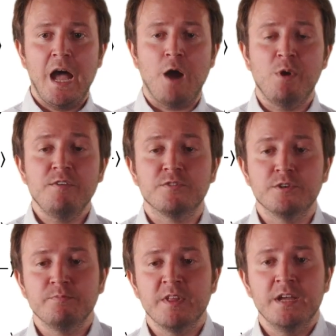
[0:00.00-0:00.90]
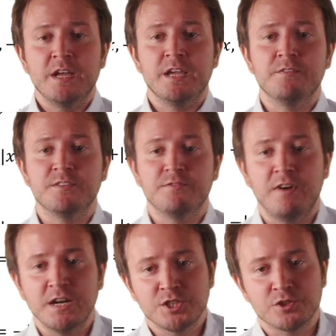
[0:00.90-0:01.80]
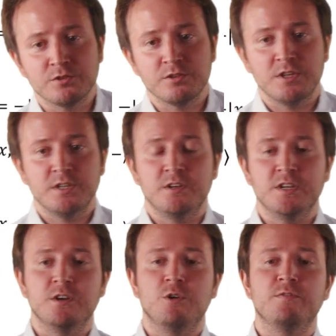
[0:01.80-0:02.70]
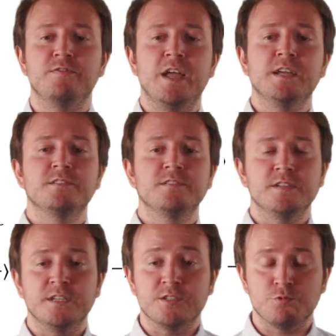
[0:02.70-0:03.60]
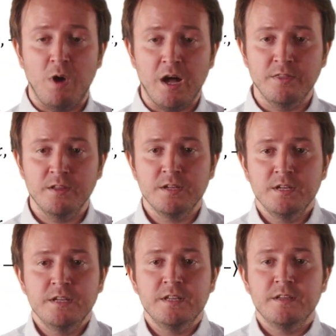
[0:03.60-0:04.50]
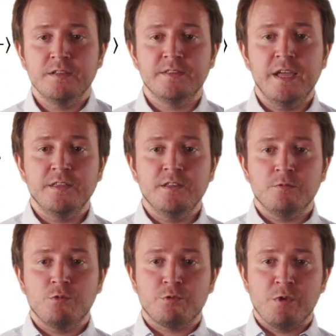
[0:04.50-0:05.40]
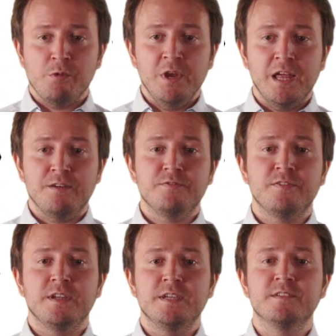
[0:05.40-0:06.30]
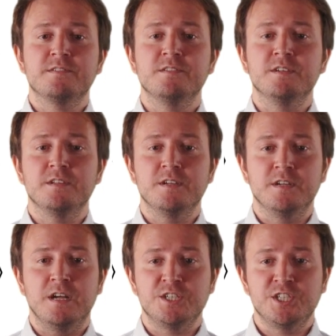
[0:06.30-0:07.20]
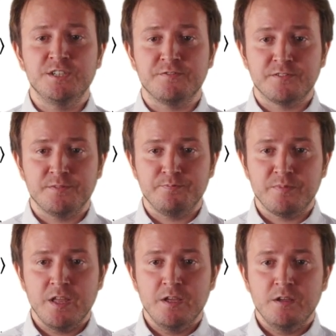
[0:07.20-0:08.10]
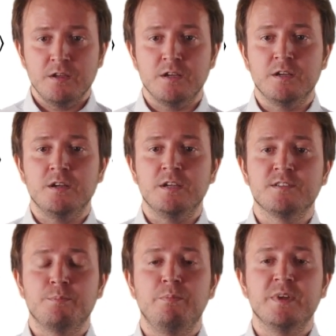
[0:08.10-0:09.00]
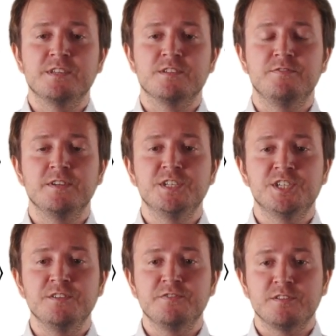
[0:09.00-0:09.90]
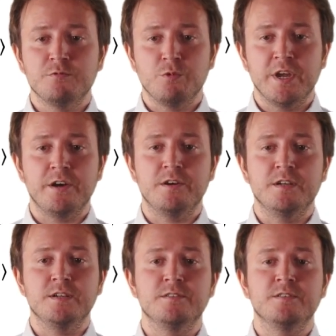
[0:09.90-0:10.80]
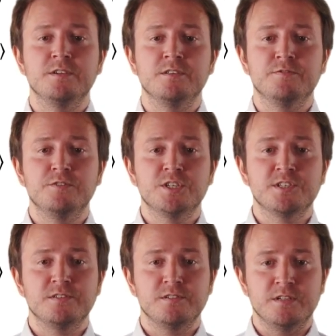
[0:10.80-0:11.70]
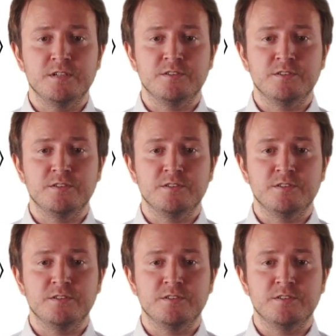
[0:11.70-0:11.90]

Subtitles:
However, if the function of x is 1, then what we will have is a shift, is a phase shift where the first